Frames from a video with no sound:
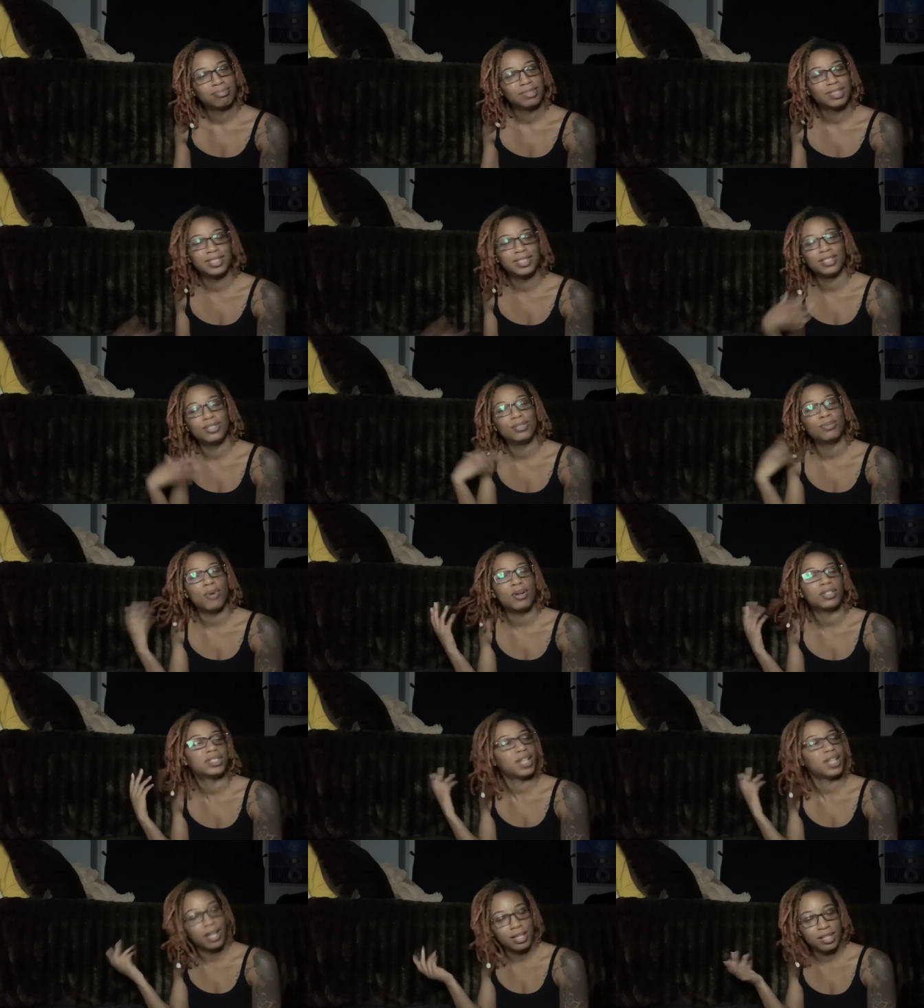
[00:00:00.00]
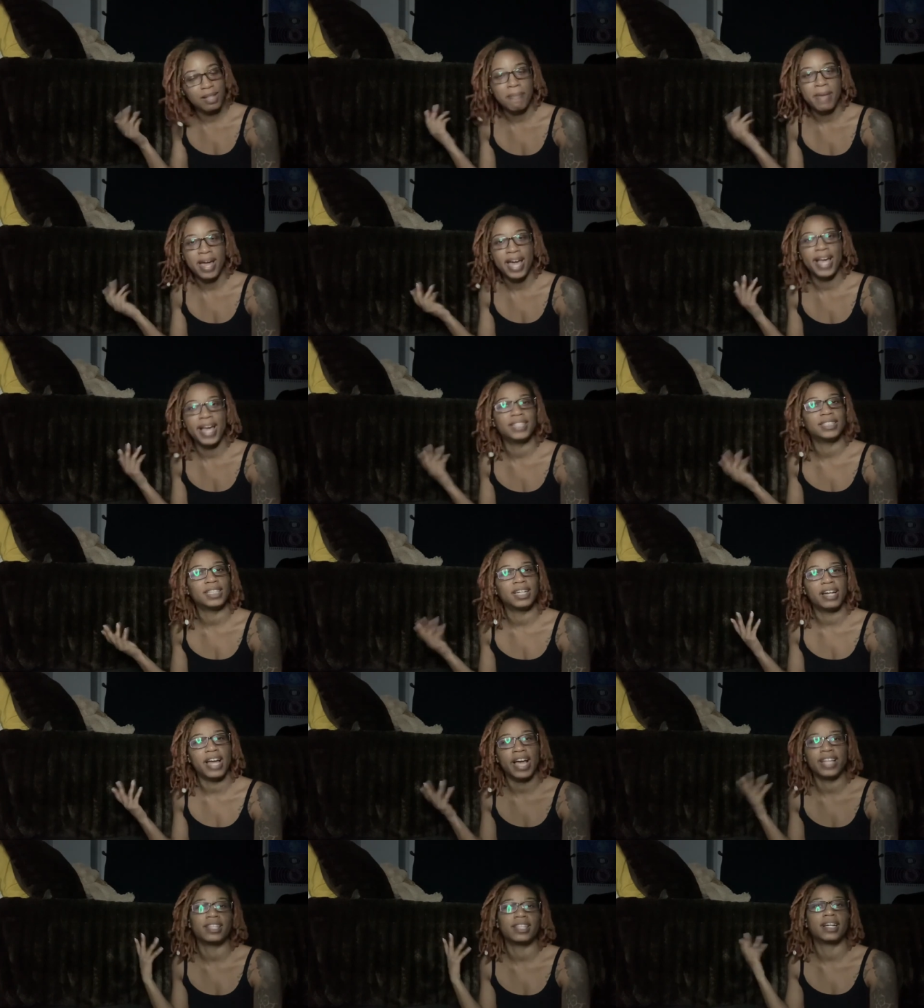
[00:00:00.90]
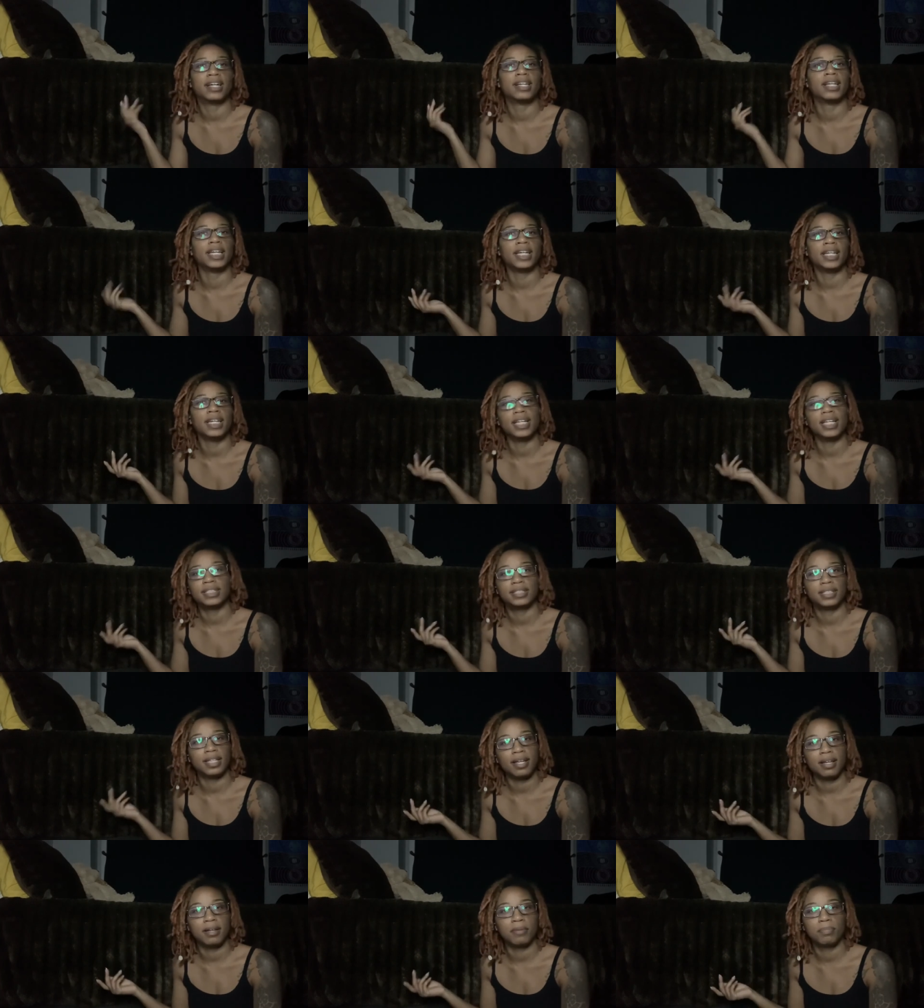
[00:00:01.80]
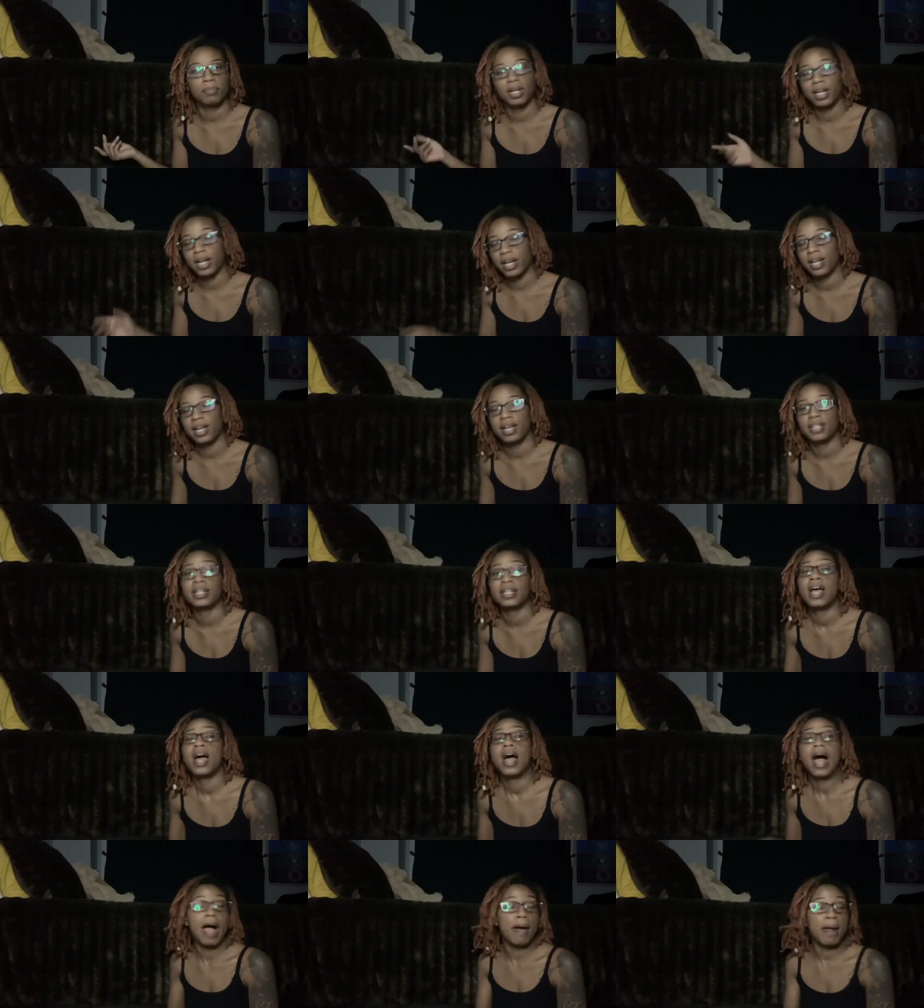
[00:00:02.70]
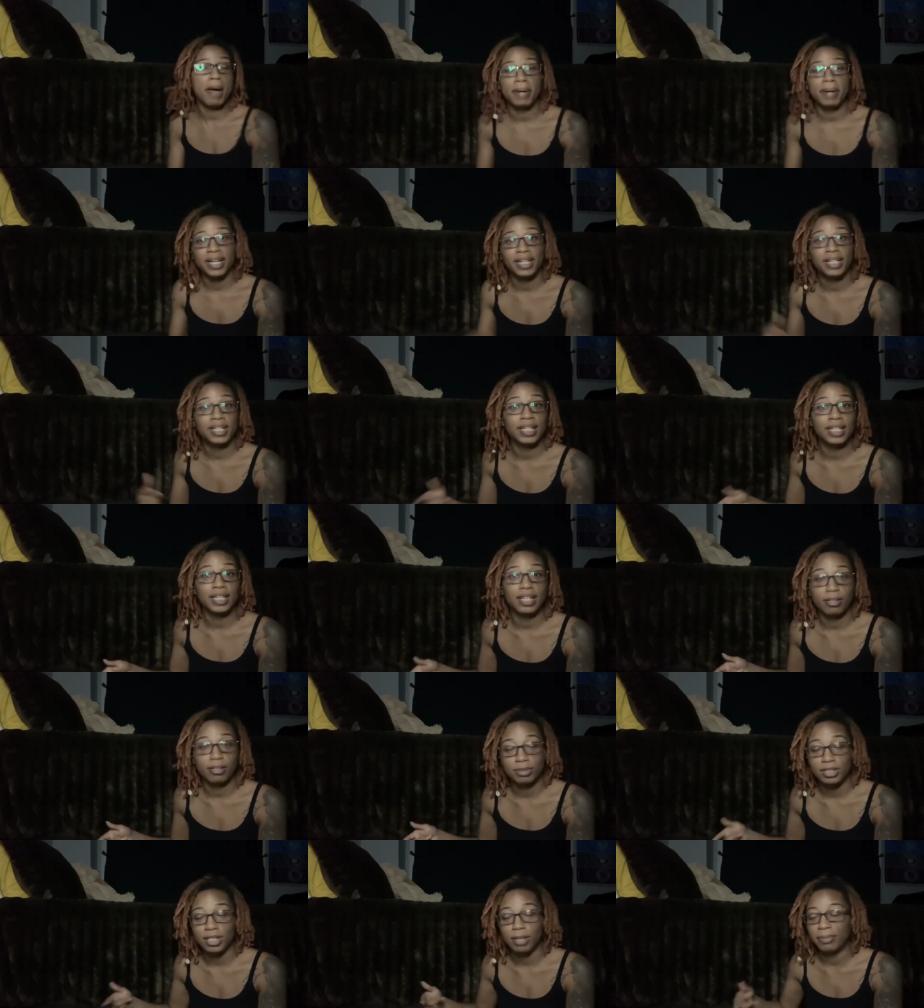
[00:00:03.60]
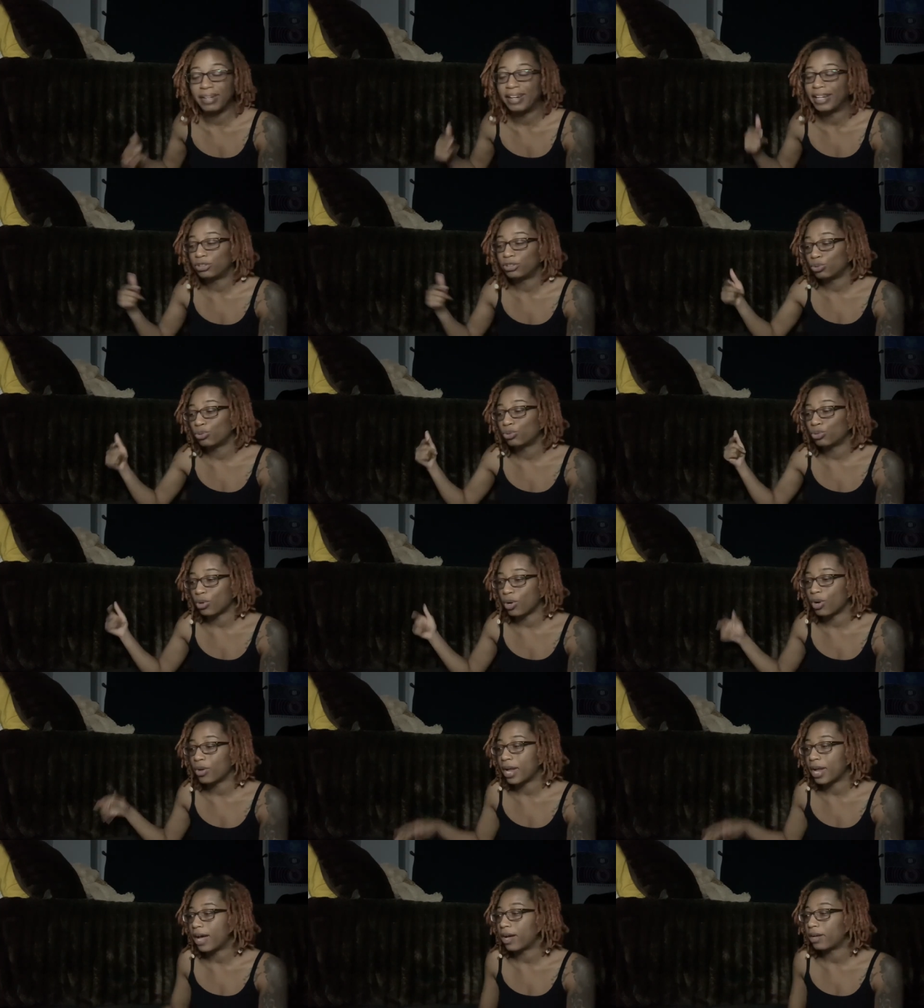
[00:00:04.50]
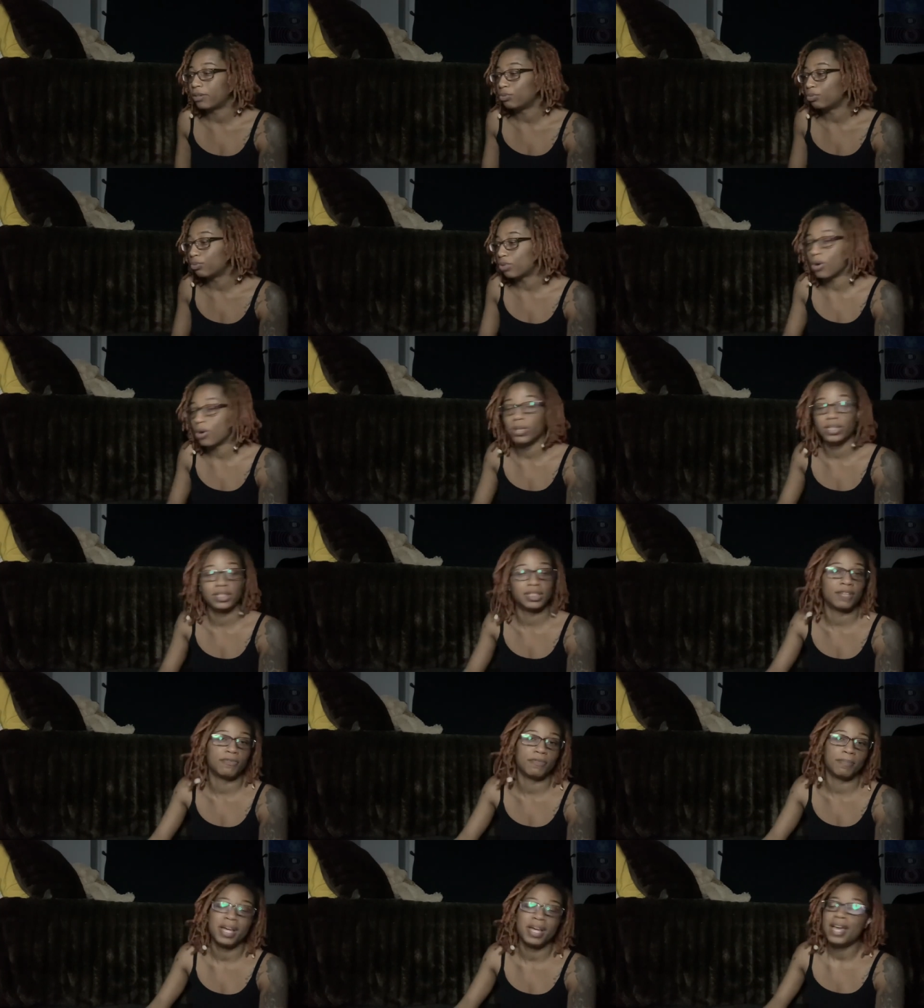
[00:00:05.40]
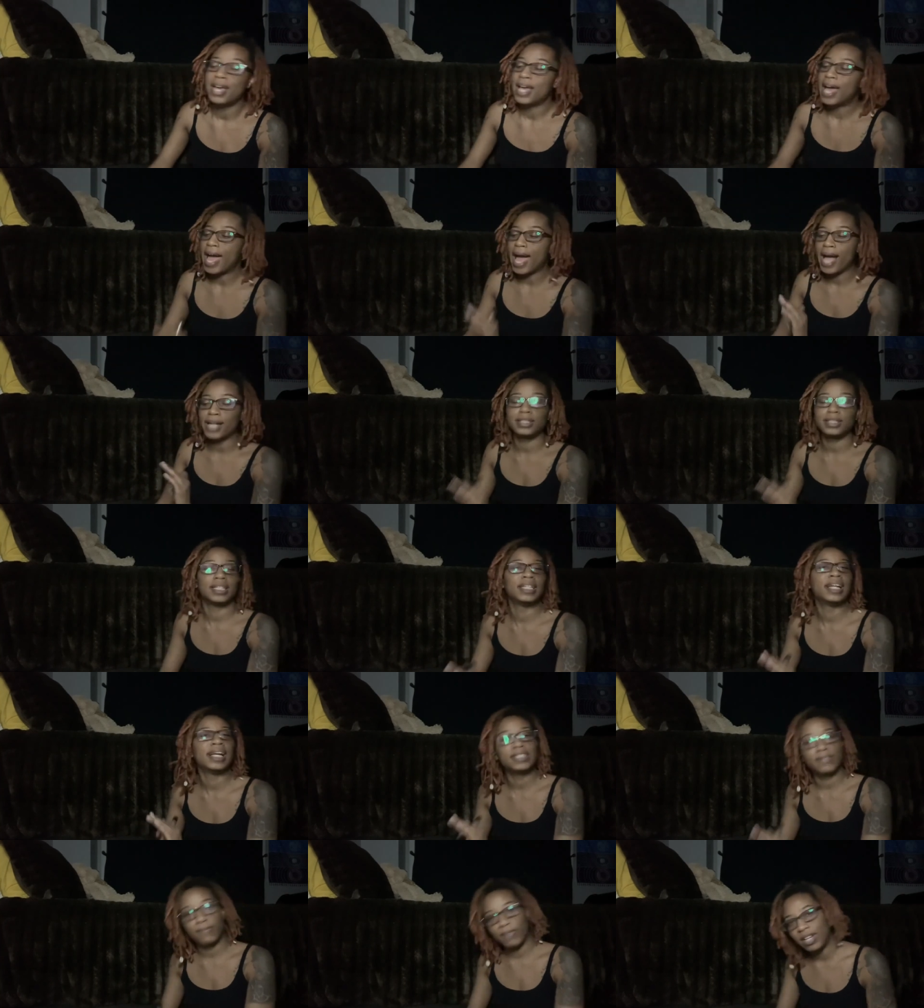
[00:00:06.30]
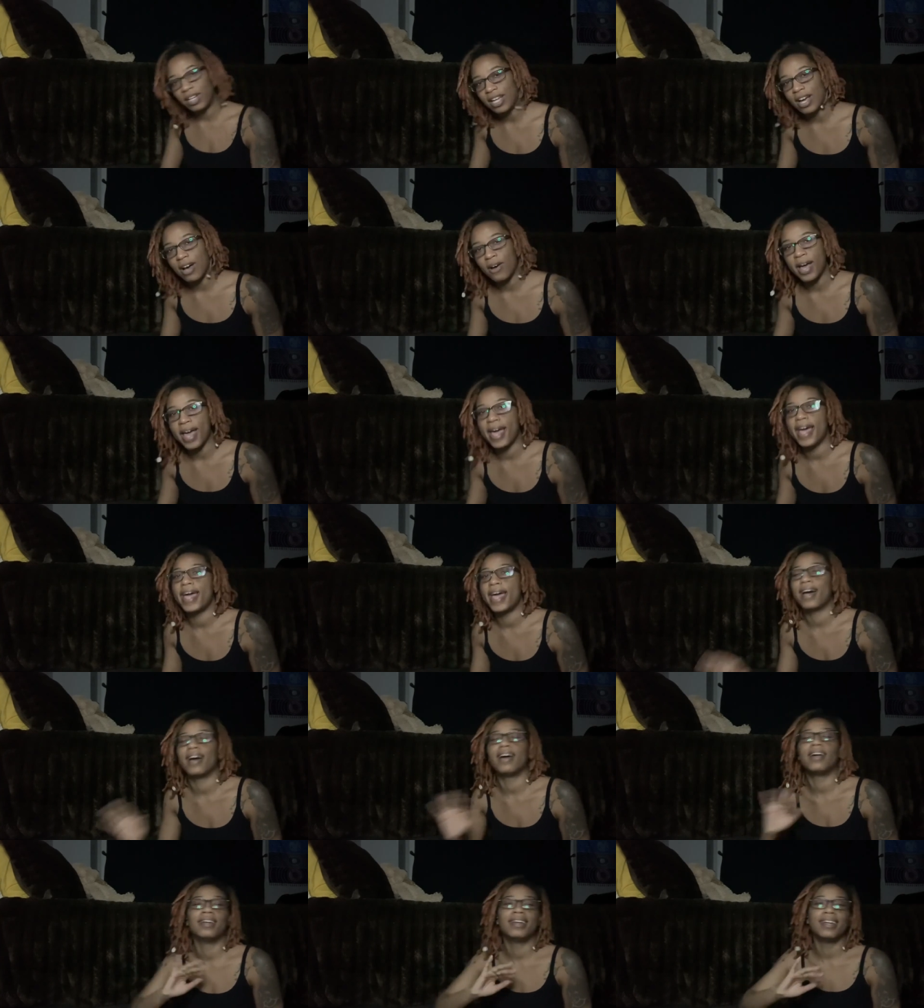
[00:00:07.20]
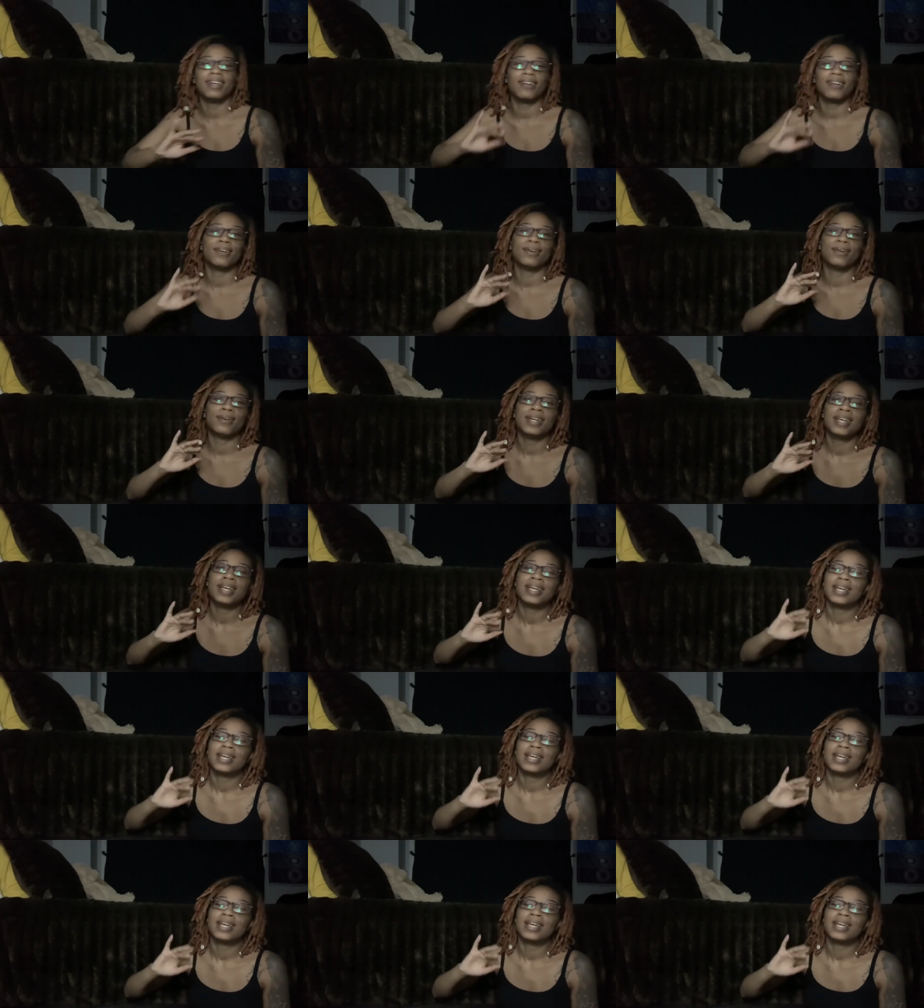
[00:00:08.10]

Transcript: do you want the other maids here to have to clean this up? Because I ought to clean up something that you throwing out. You throwing stuff in. Actually, this video had a little...